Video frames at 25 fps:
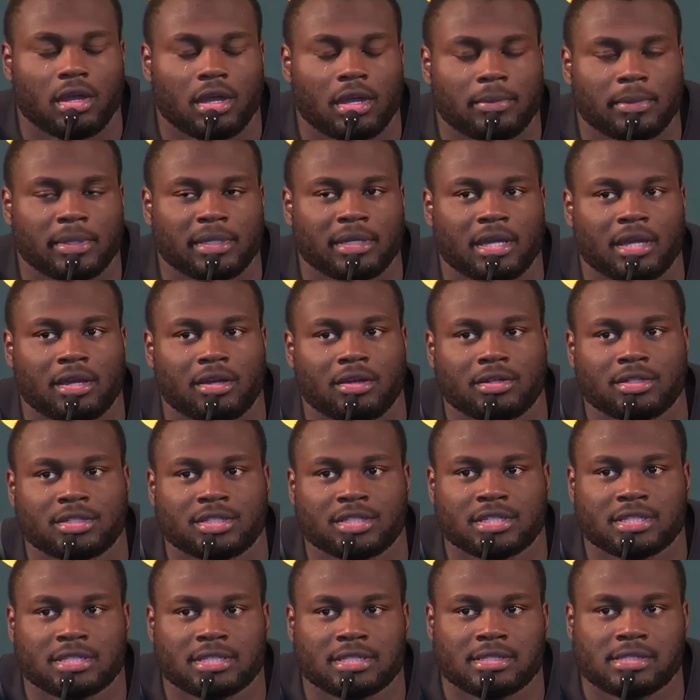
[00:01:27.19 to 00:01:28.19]
I mean, now
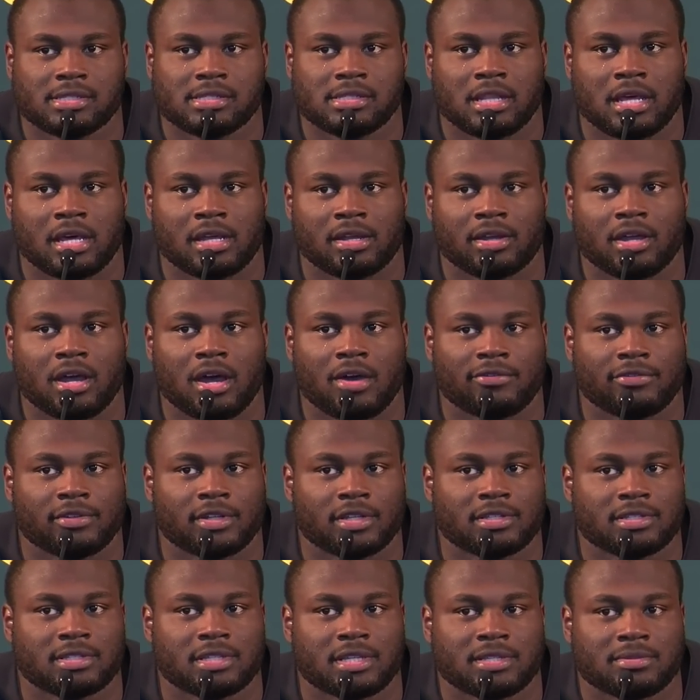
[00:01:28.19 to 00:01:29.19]
it's just a lot of
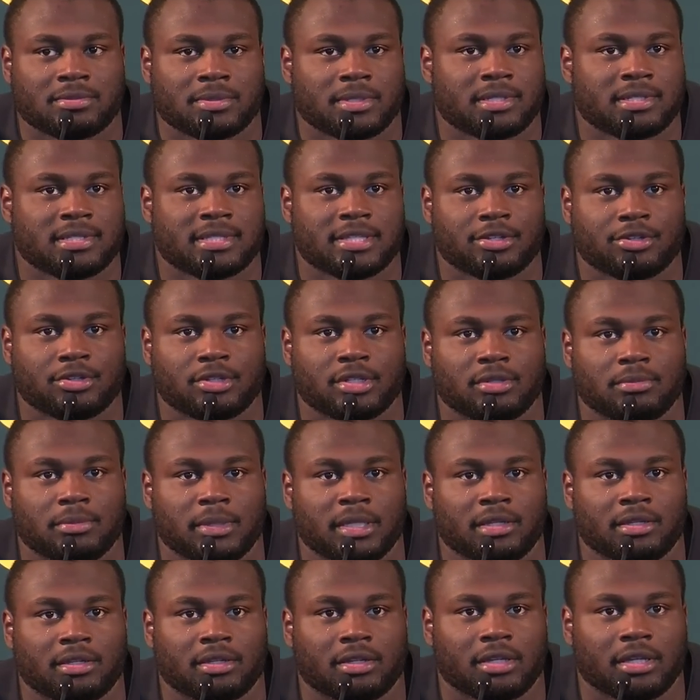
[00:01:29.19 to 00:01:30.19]
confidence has been instilled in
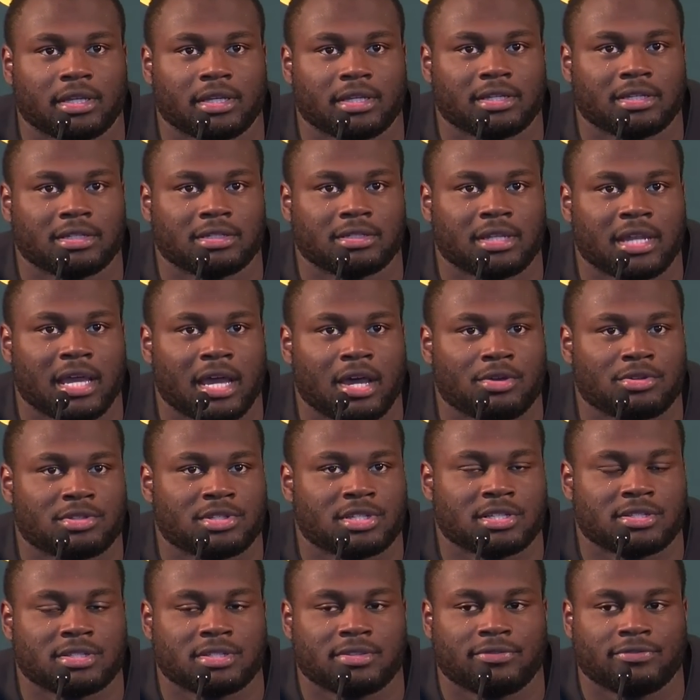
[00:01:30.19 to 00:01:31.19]
me, and now it's
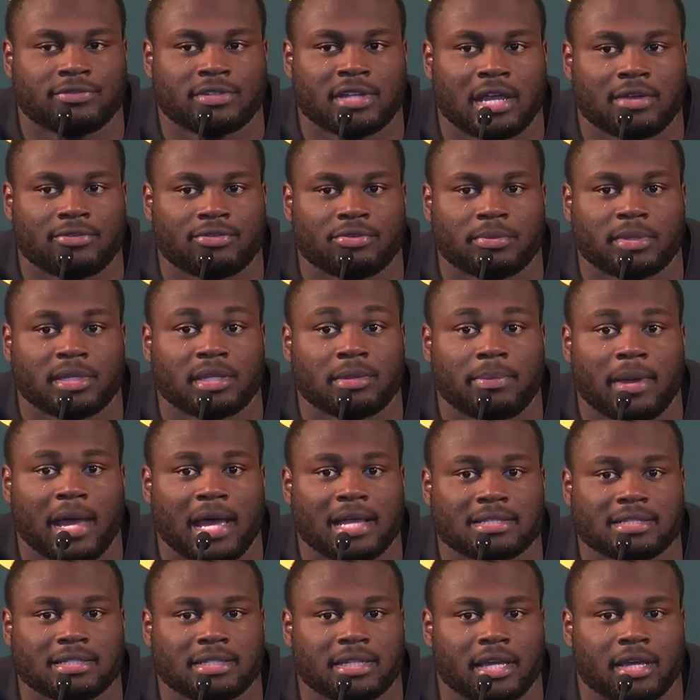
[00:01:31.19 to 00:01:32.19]
just time for me to
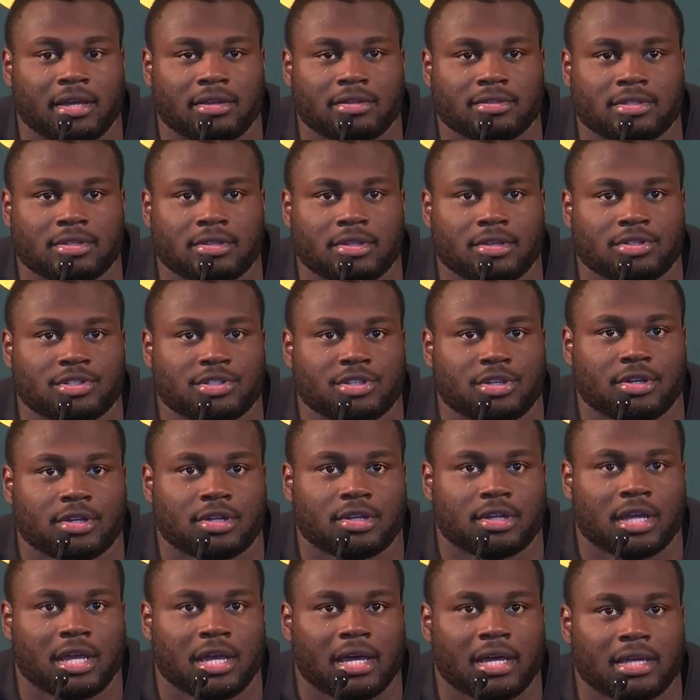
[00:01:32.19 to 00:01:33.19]
pass it down to those
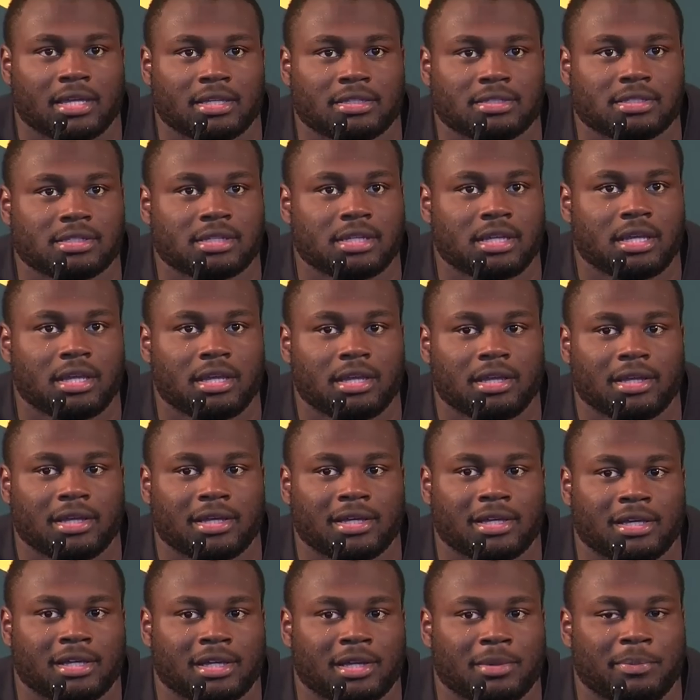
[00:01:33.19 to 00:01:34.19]
younger guys
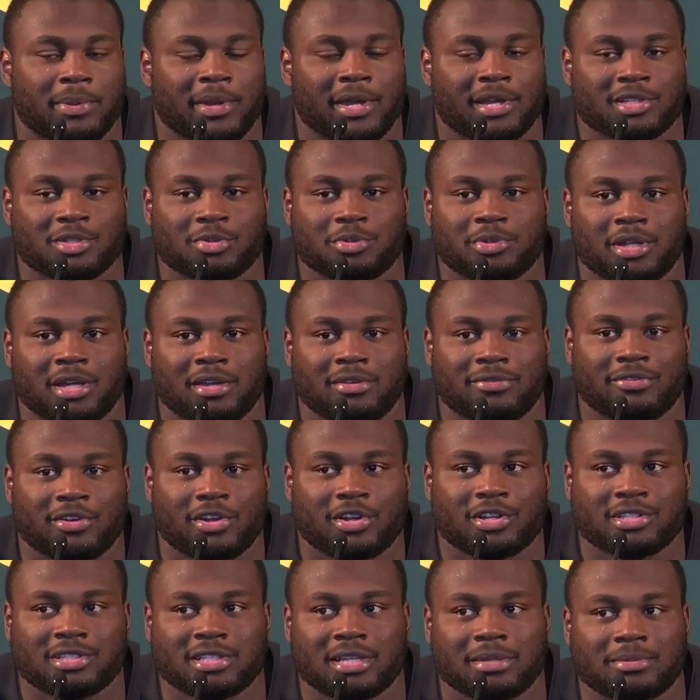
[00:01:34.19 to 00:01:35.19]
compared to when I
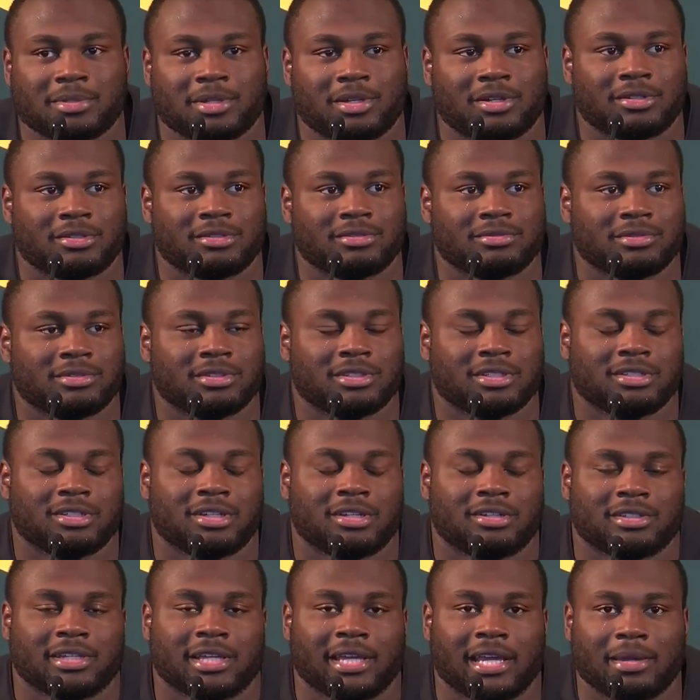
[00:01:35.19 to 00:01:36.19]
first stepped
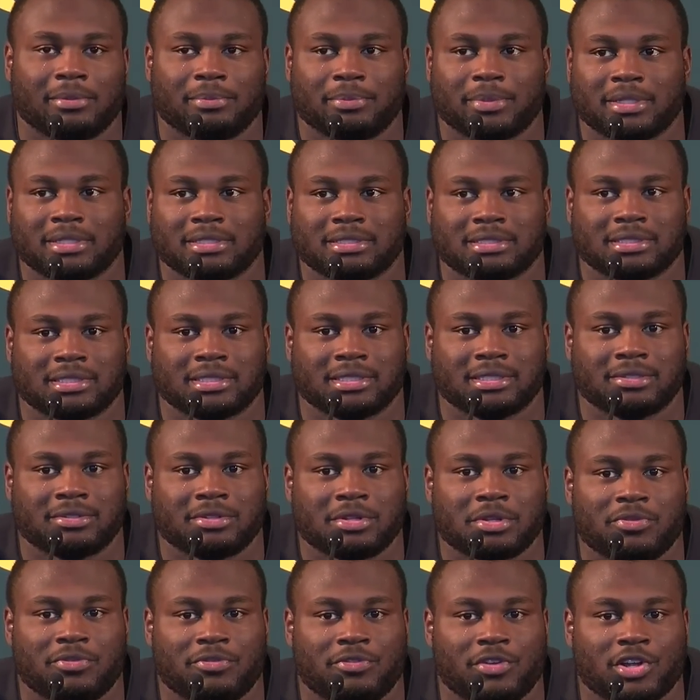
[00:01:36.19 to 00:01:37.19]
on campus
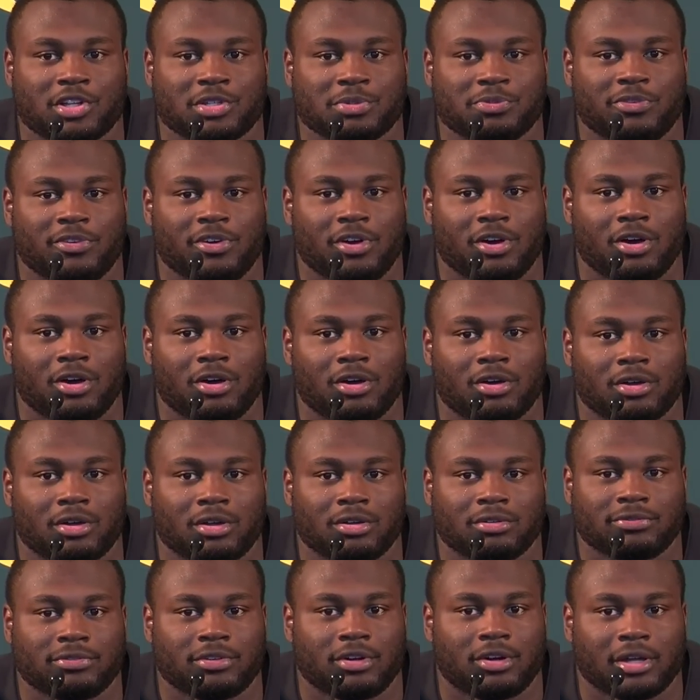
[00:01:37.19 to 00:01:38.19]
and first
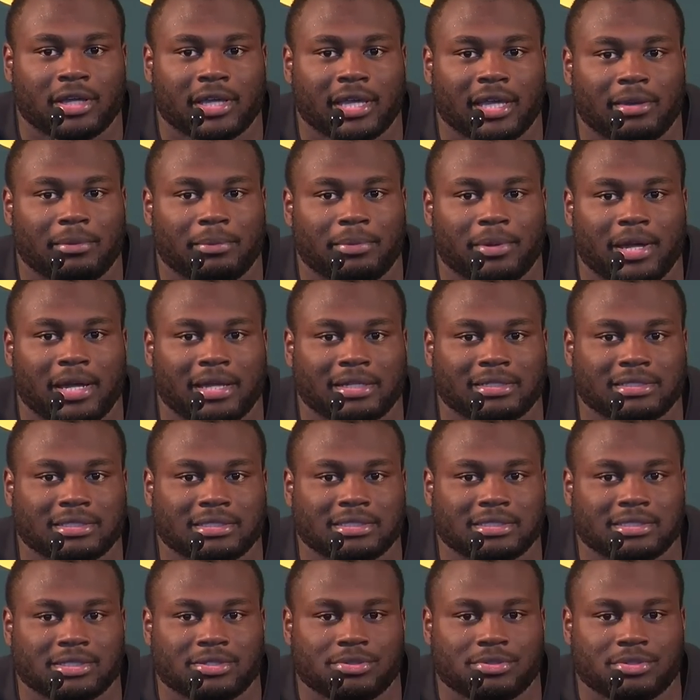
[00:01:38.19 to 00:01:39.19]
fall camp
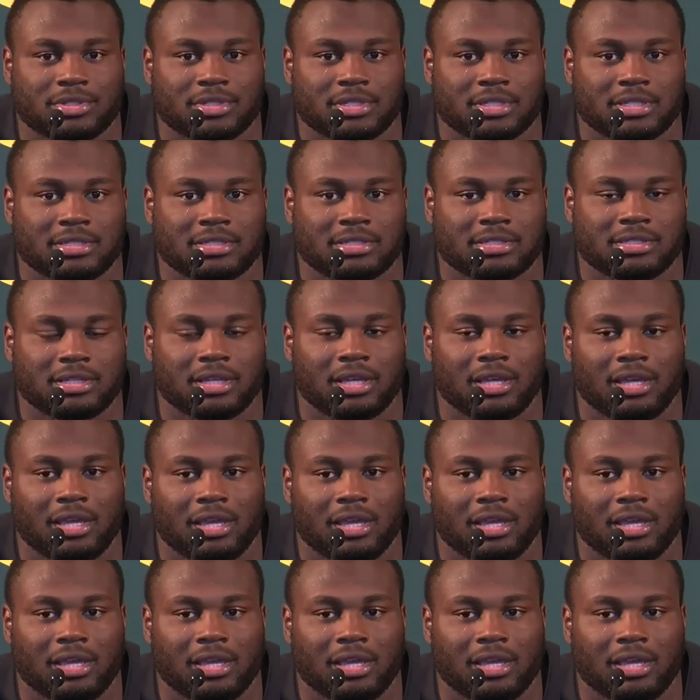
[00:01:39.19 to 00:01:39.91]
practice. It was